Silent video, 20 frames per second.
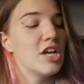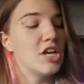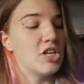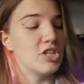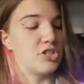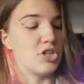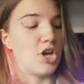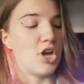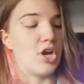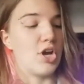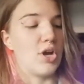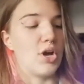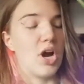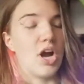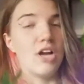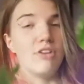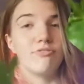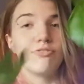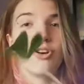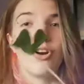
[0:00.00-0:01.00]
So
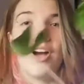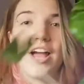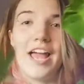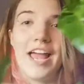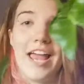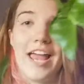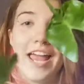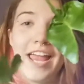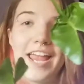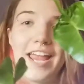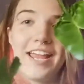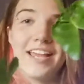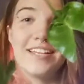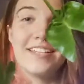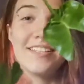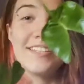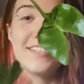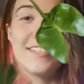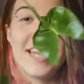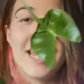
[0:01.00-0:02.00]
I've got a
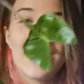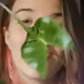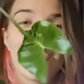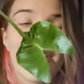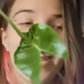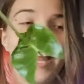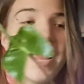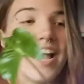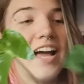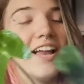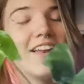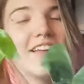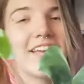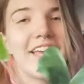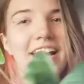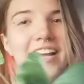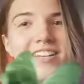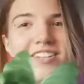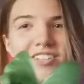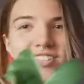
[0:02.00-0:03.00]
stingray
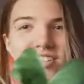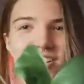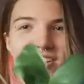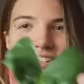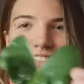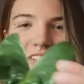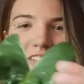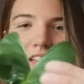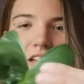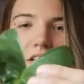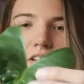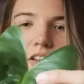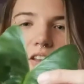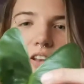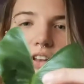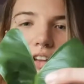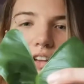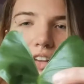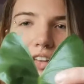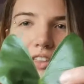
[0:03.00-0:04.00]
alocasia and
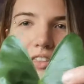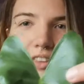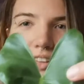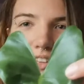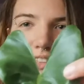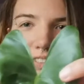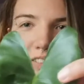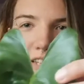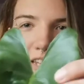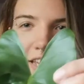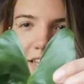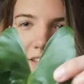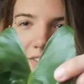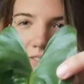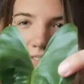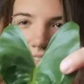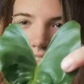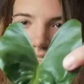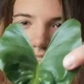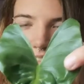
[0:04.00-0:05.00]
look at these
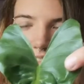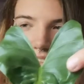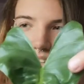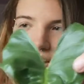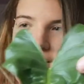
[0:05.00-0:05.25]
leaves.